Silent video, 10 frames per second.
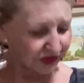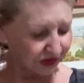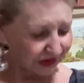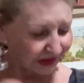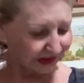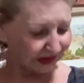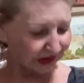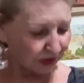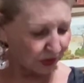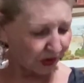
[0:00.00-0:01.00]

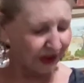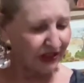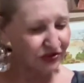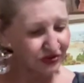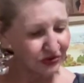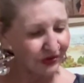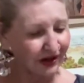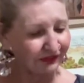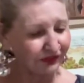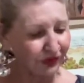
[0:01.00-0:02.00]
Kundalini warnings, do
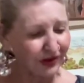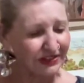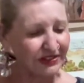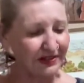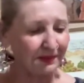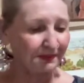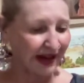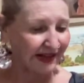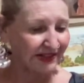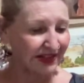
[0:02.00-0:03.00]
not force it,
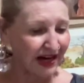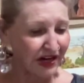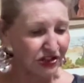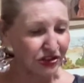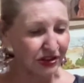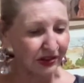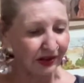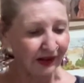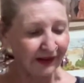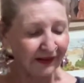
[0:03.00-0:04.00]
meditation.